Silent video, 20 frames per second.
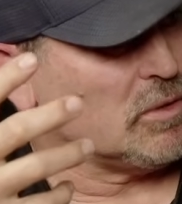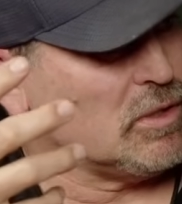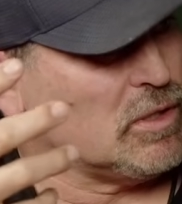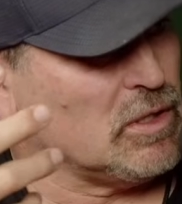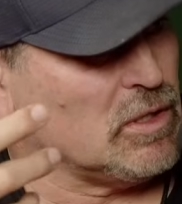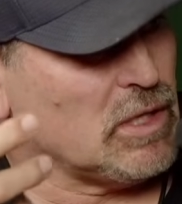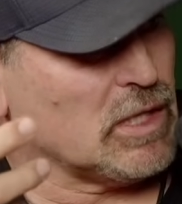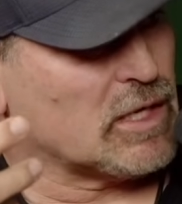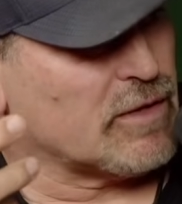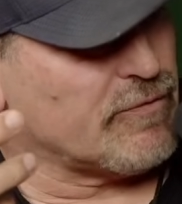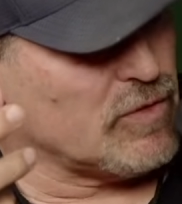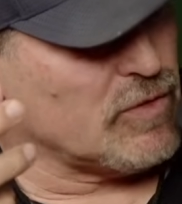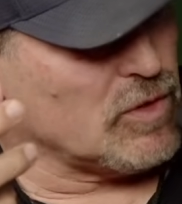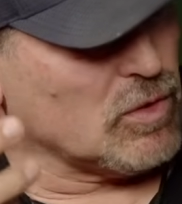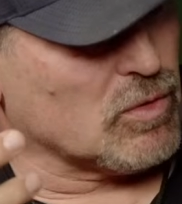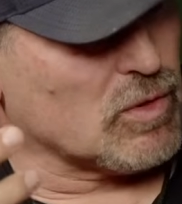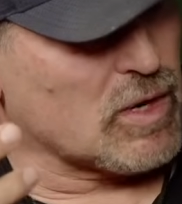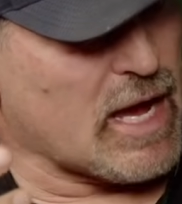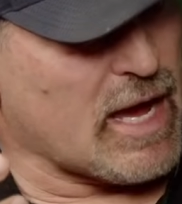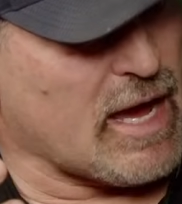like if you
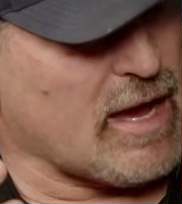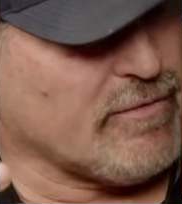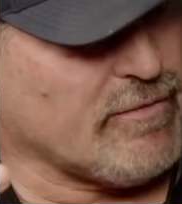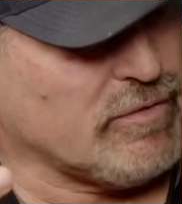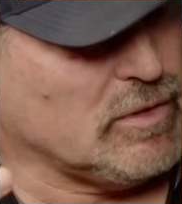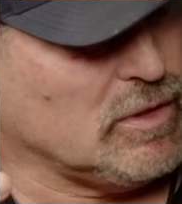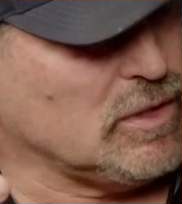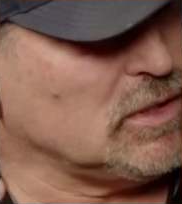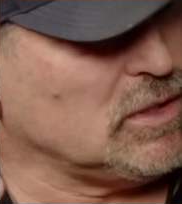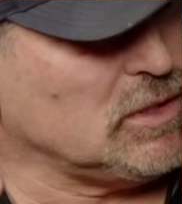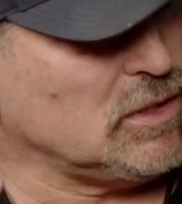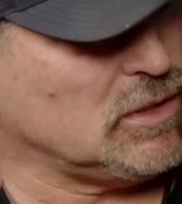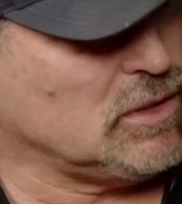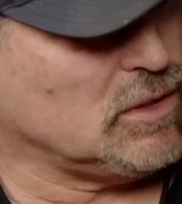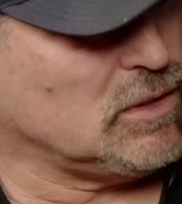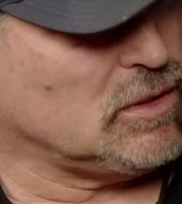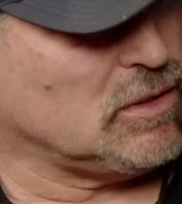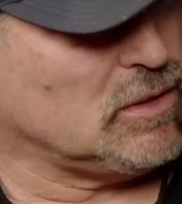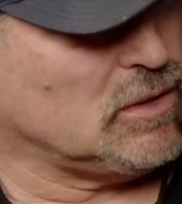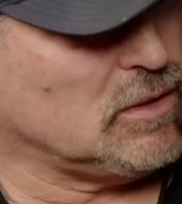don't have one
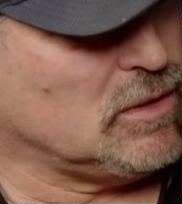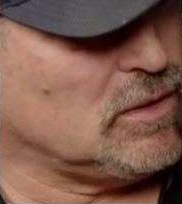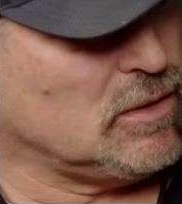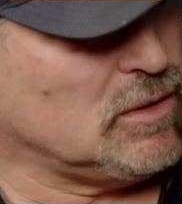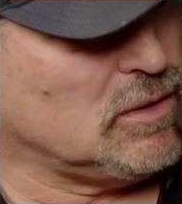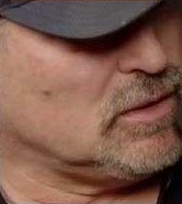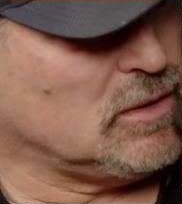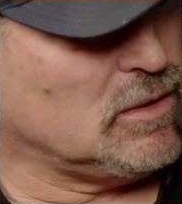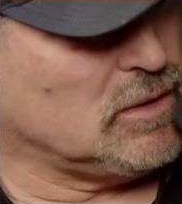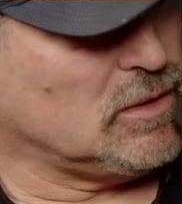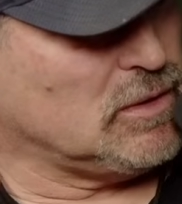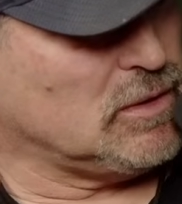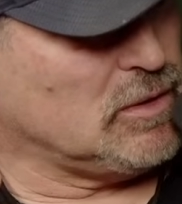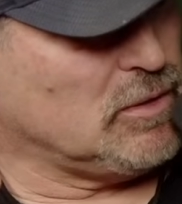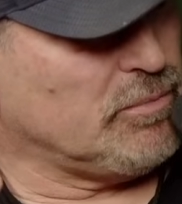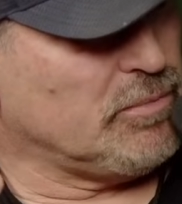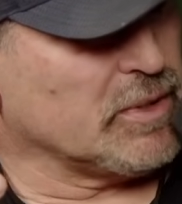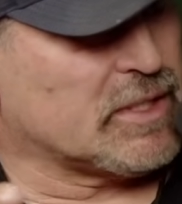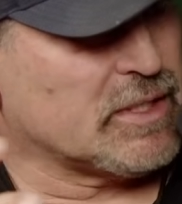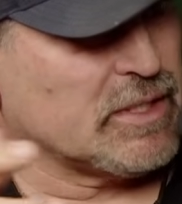
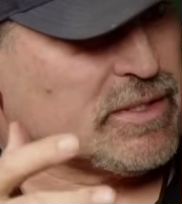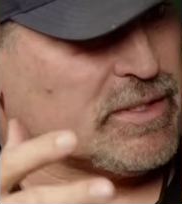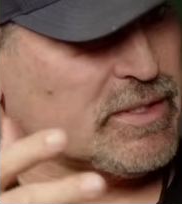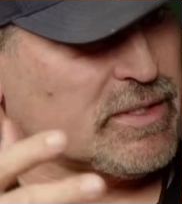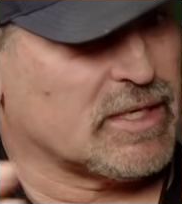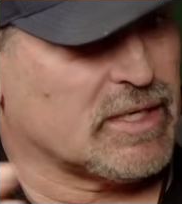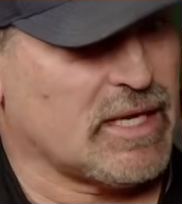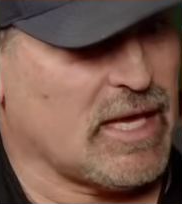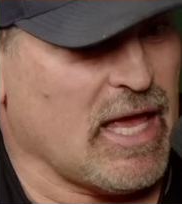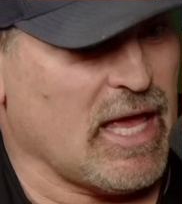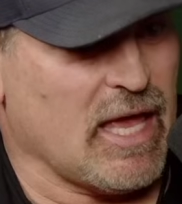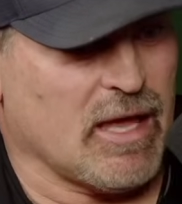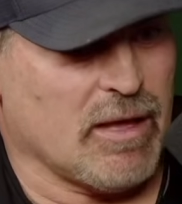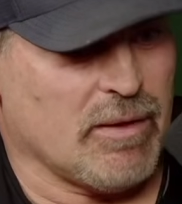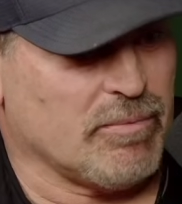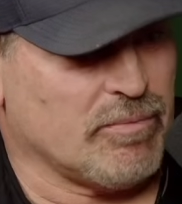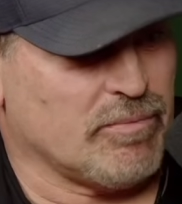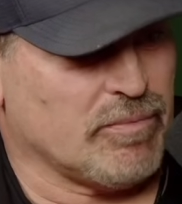because the game,